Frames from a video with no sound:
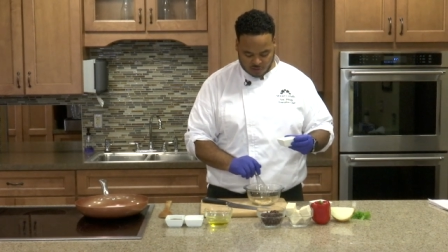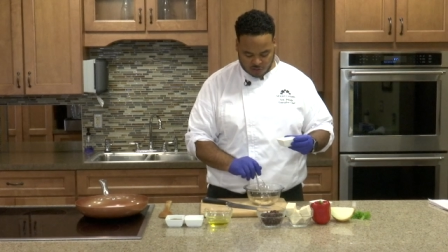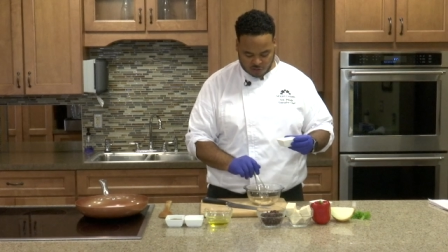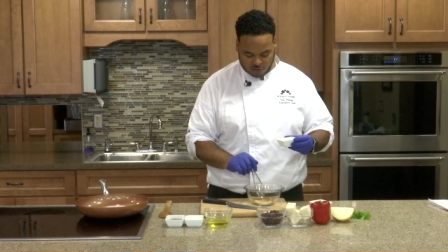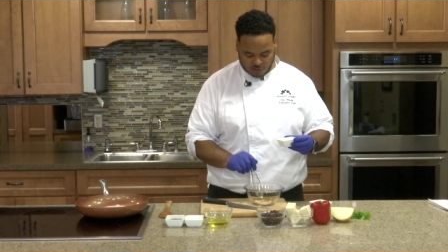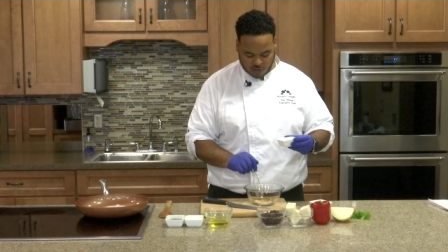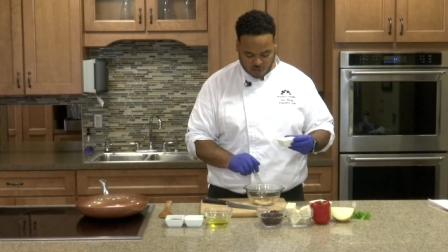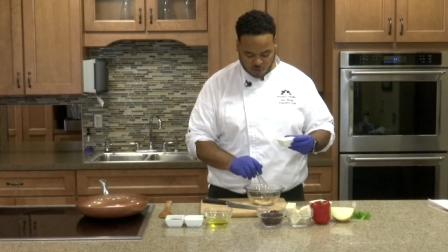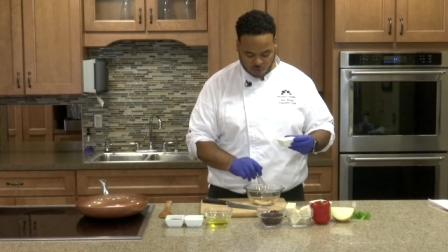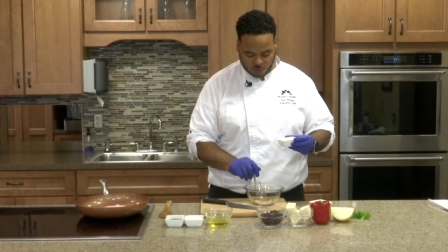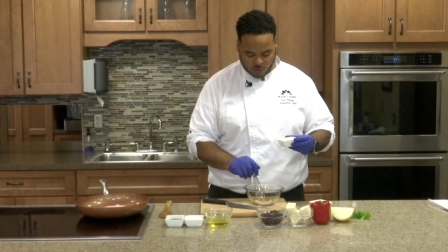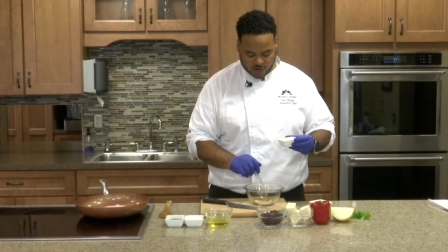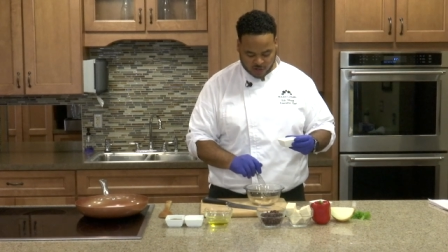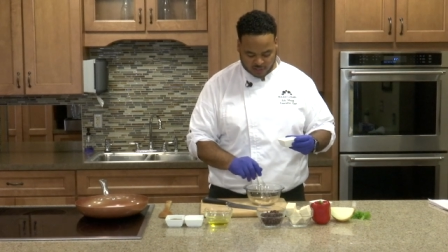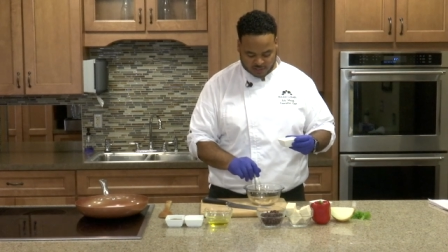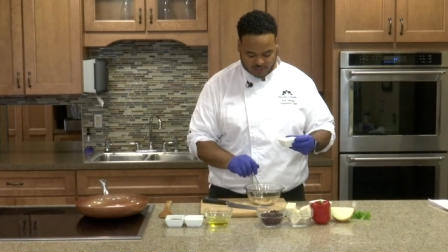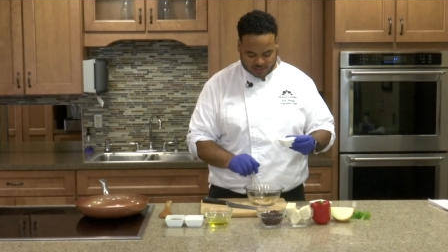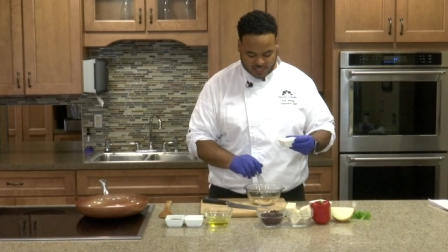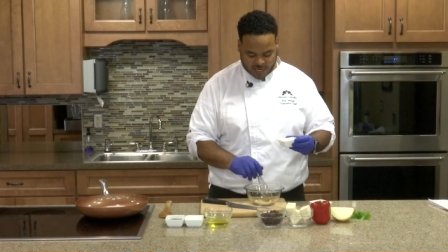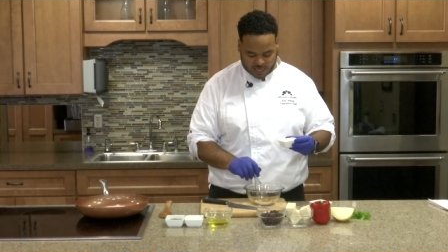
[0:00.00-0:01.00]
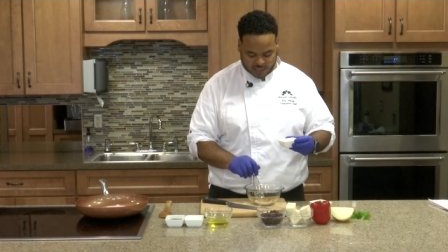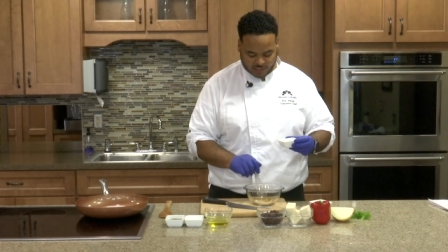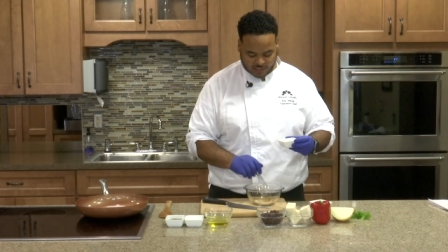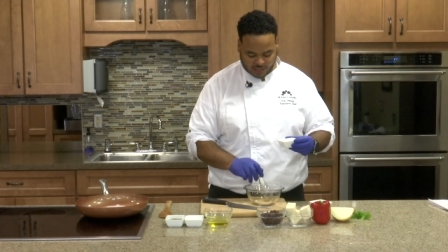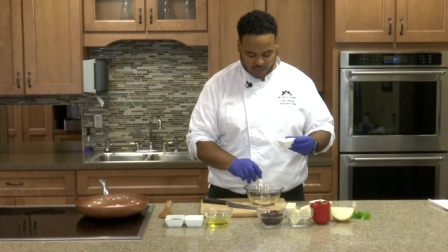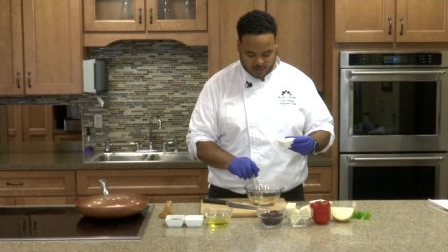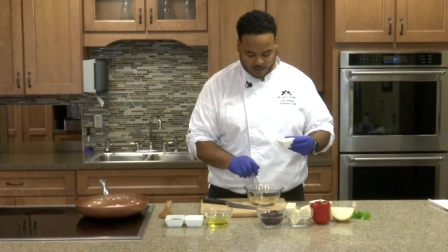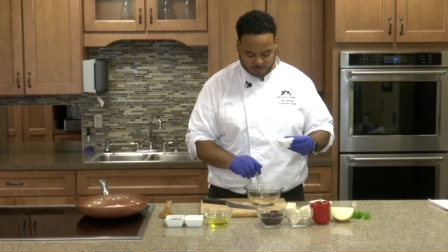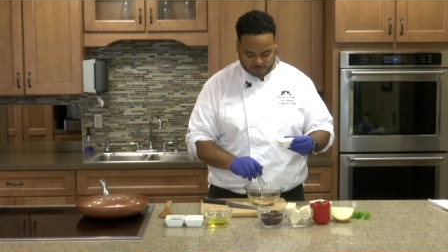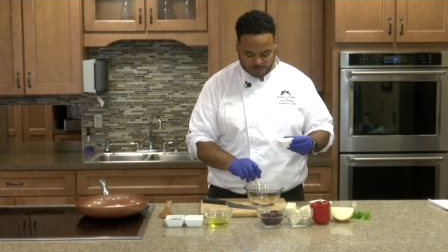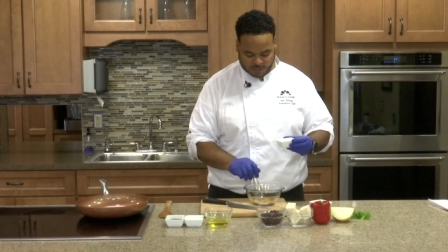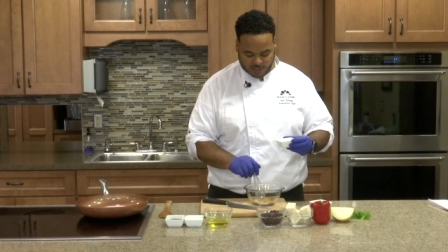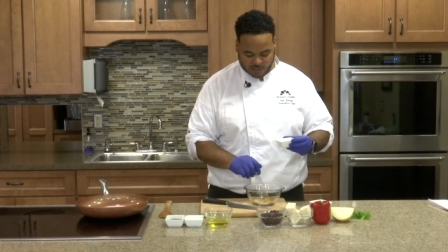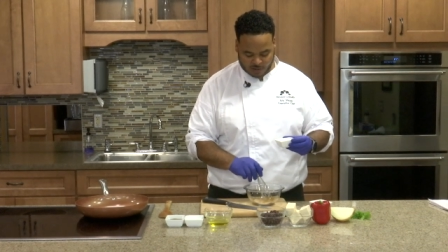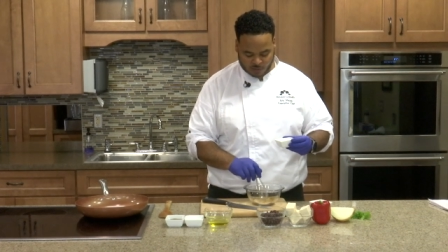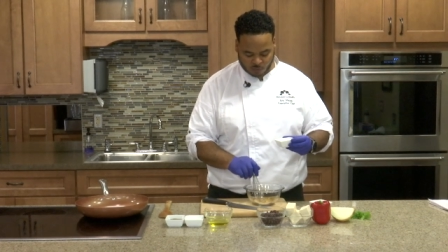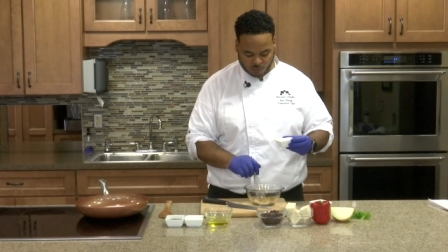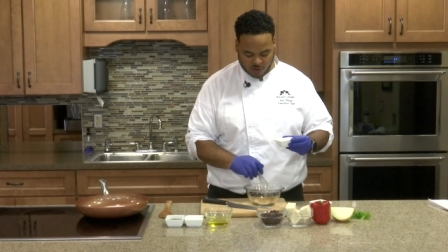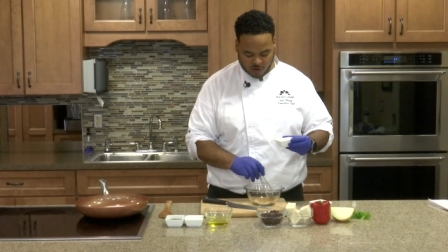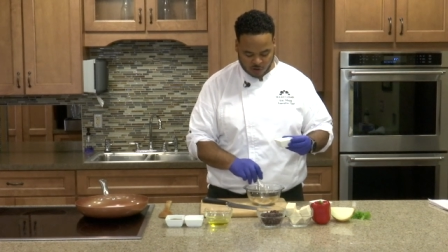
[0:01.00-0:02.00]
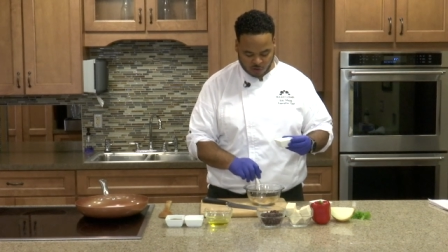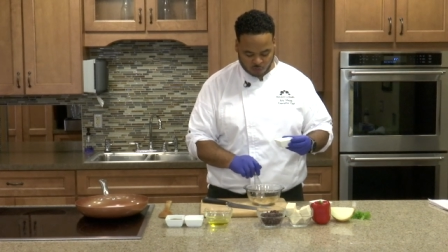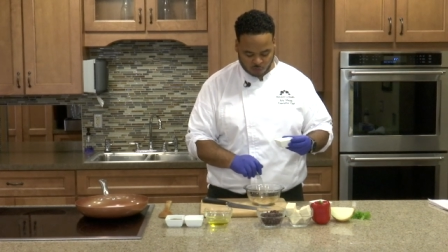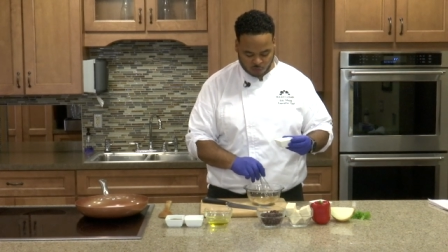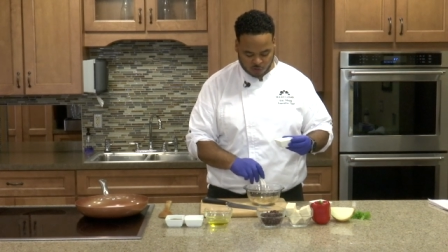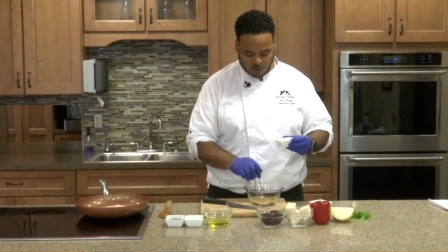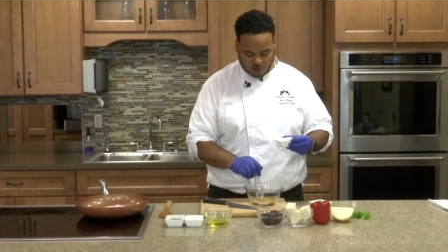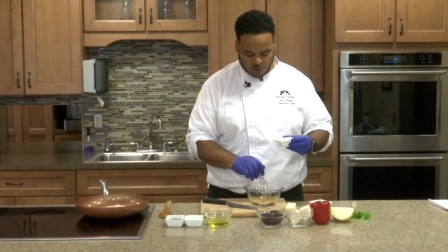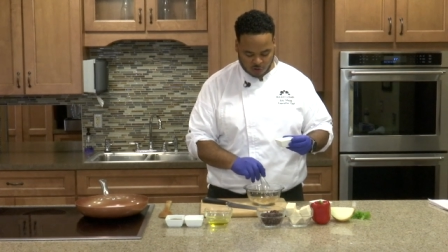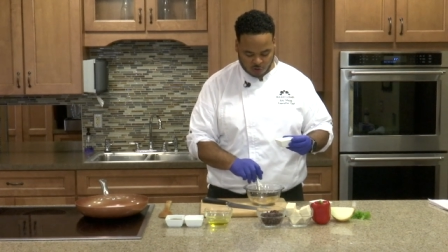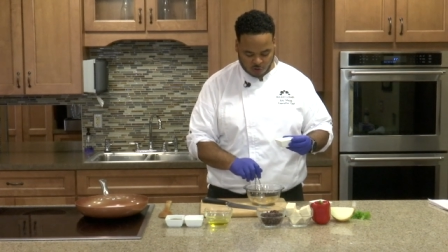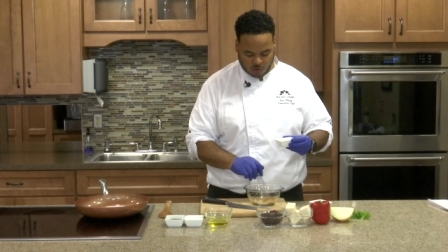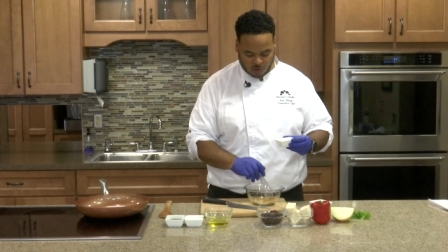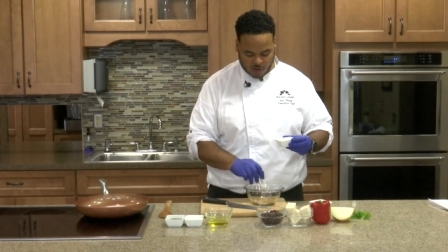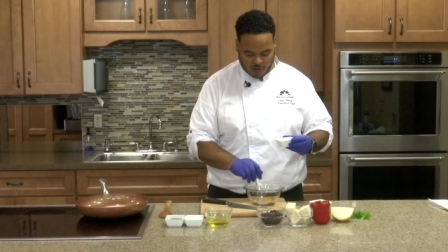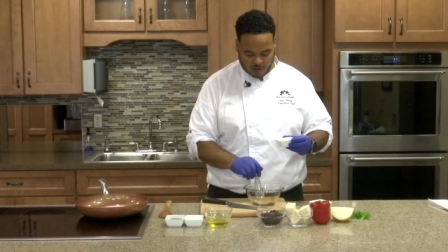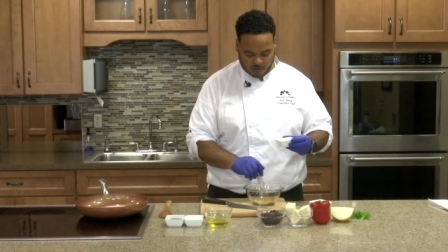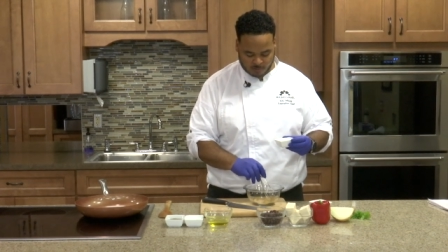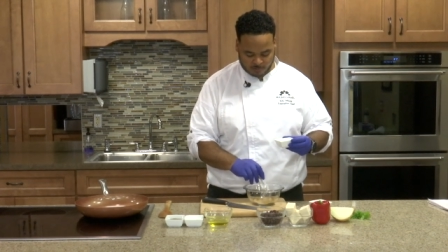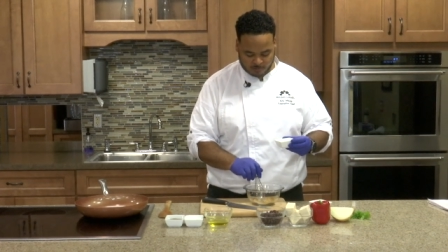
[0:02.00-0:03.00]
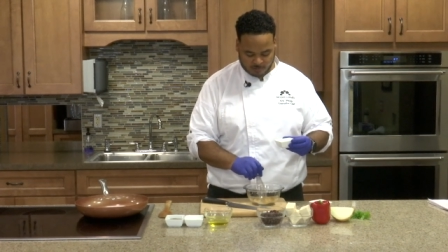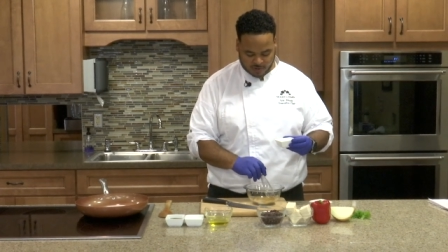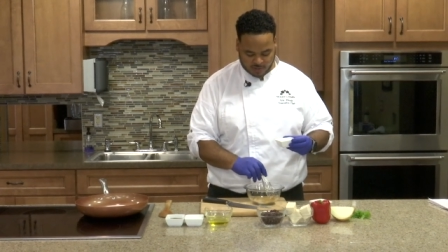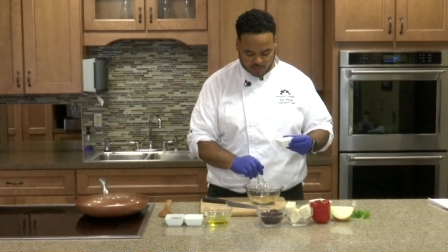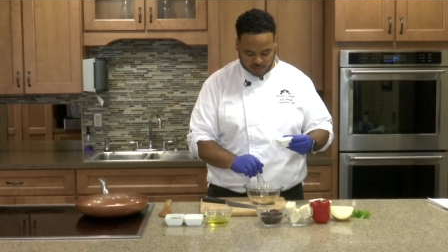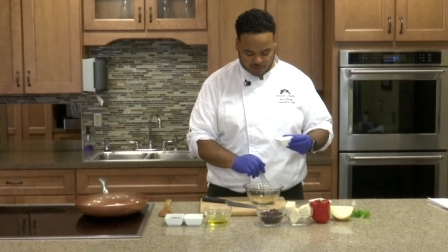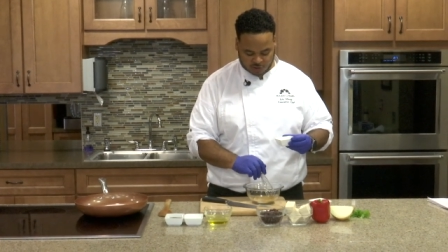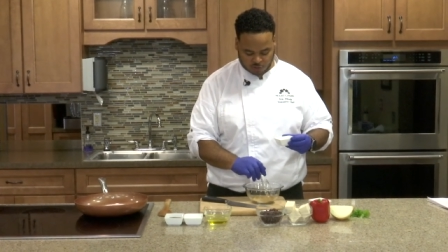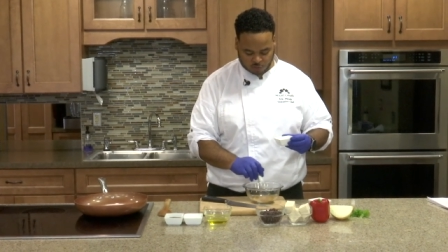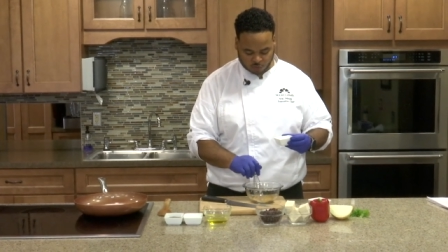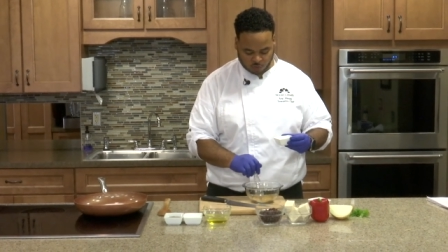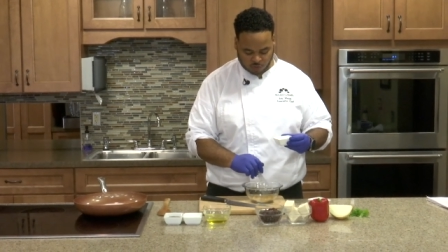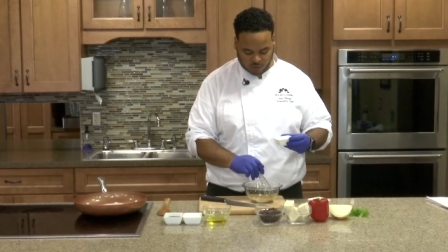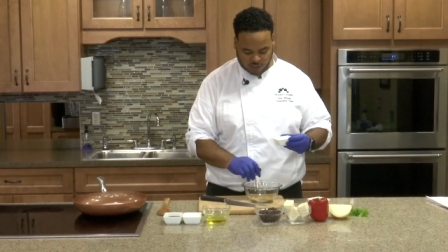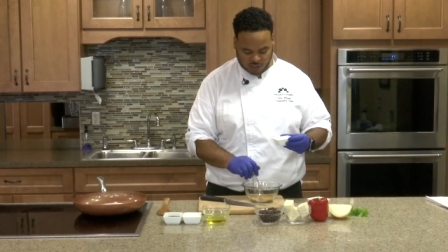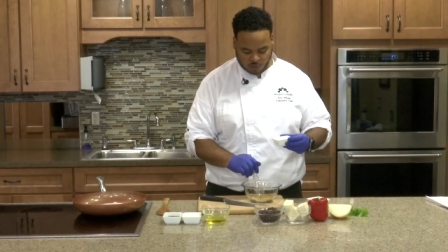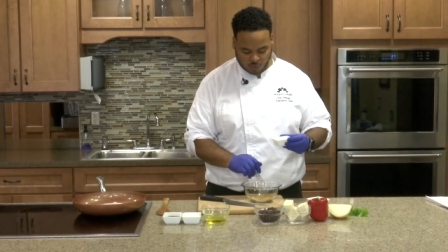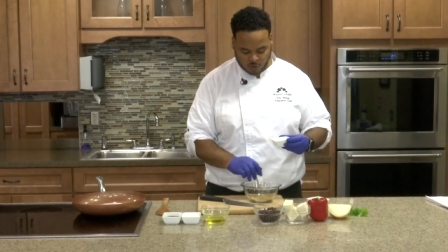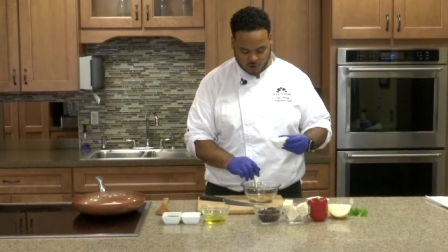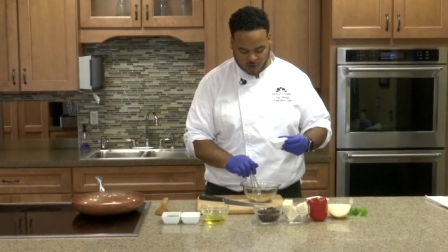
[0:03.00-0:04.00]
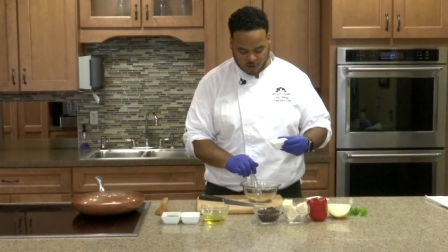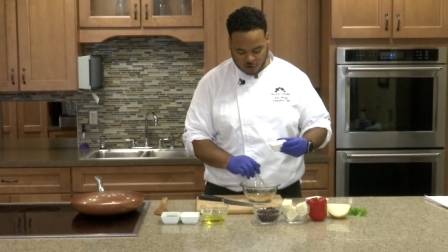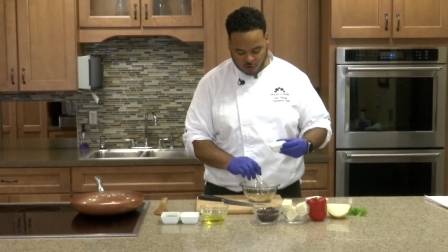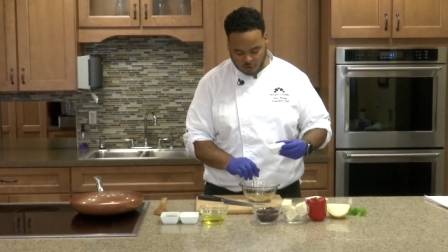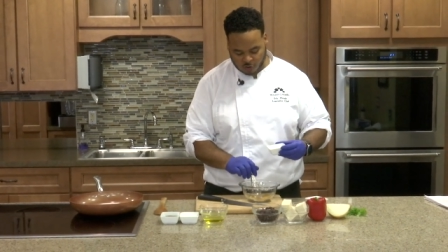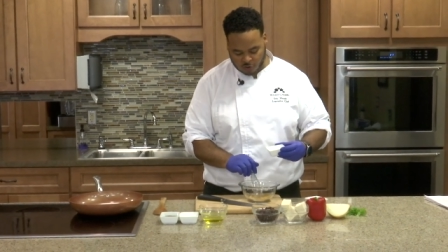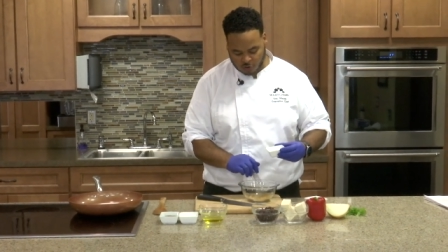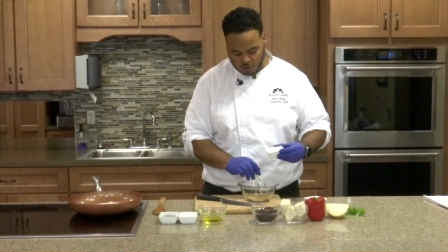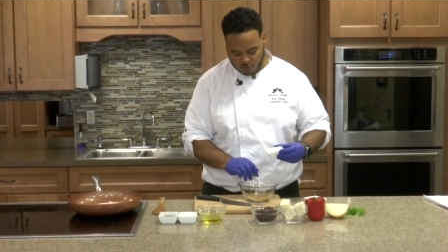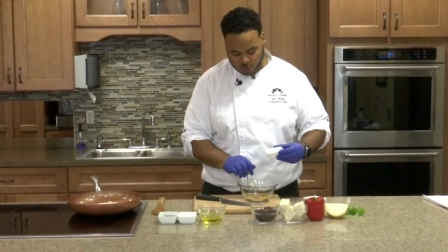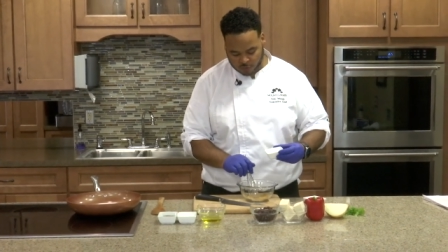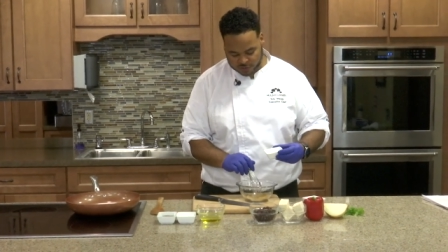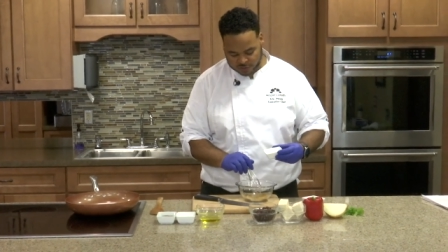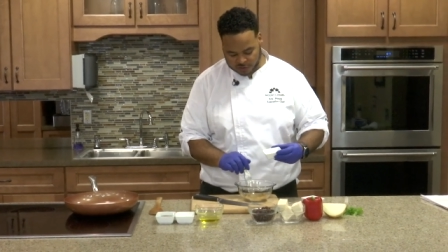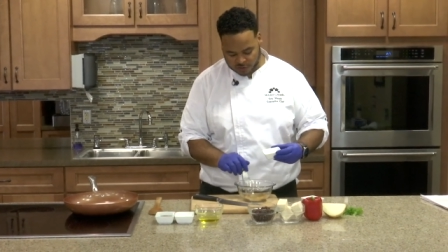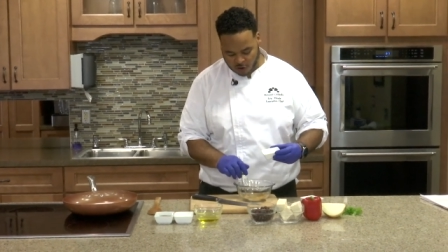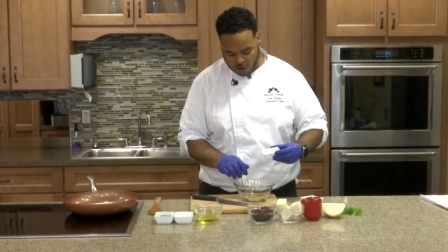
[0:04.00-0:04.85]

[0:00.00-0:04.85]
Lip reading: you know, where it's not clumpy and where it will mix really well with